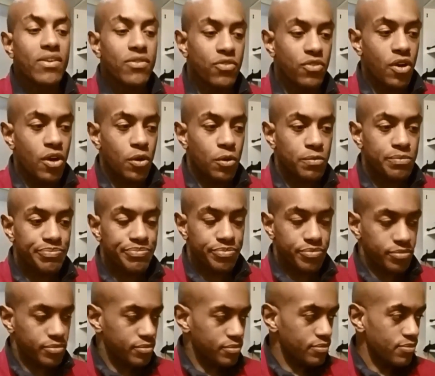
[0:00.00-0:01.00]
So,
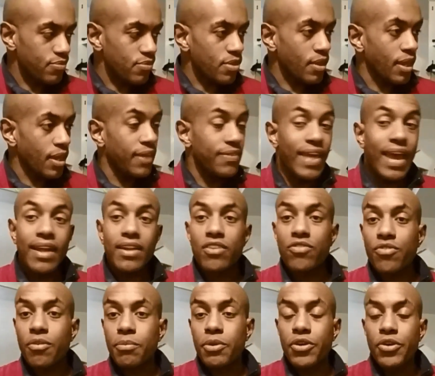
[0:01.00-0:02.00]
and that is
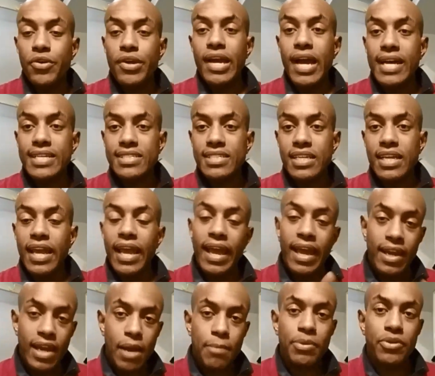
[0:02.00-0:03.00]
from Curiosity
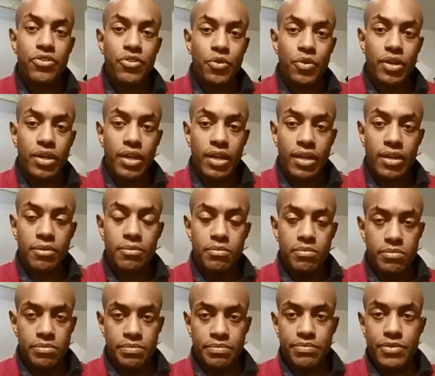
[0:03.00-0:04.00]
and Opportunity,
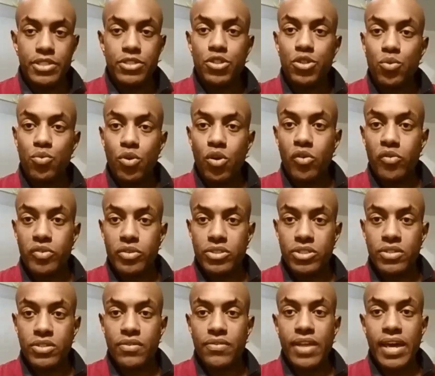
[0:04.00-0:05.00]
the two
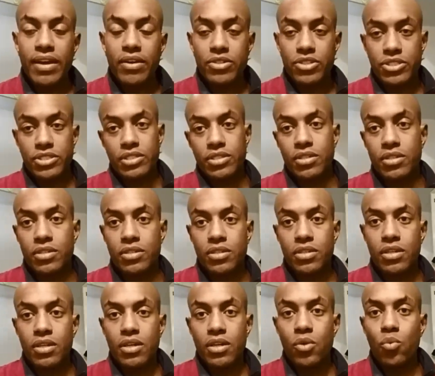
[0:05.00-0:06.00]
rovers that are still
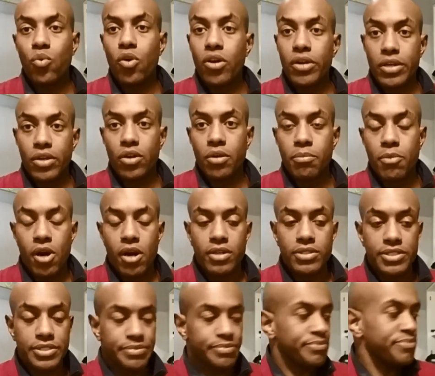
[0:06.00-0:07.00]
working on
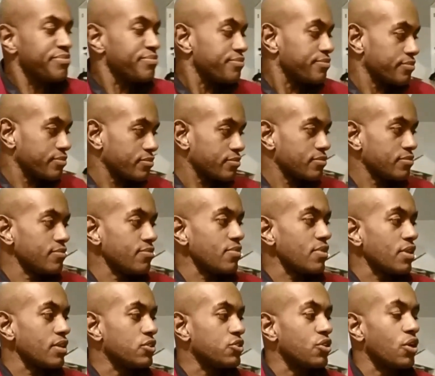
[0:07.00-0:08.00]
Mars.
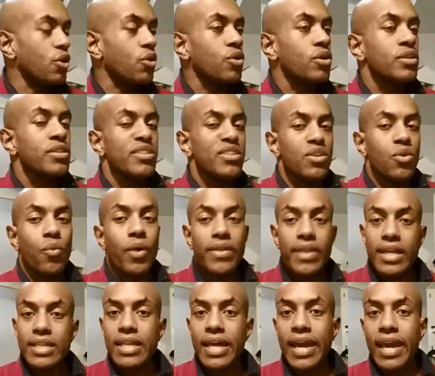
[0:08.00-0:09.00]
So where
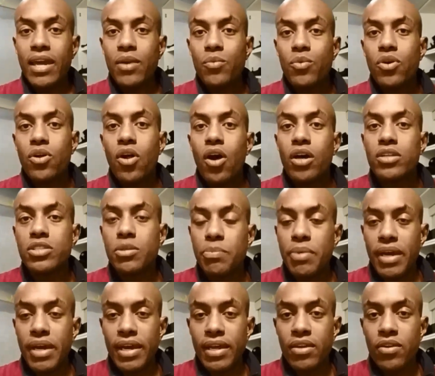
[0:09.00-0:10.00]
they land will all
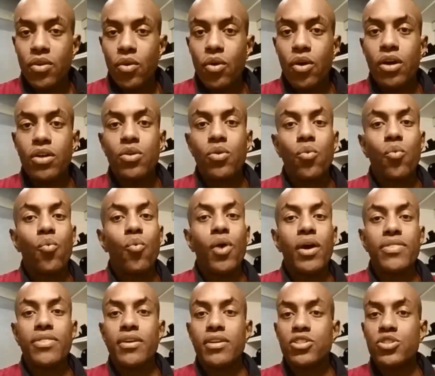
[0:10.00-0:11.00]
depend on
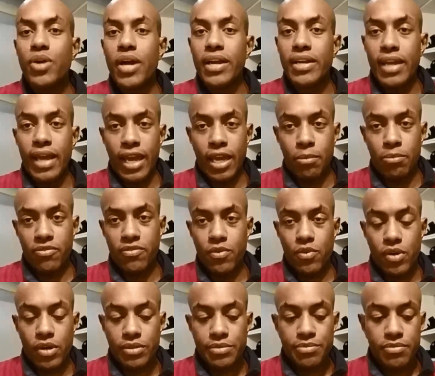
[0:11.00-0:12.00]
what they're trying to aim
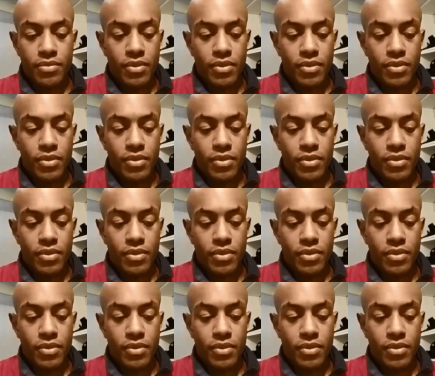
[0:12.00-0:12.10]
for.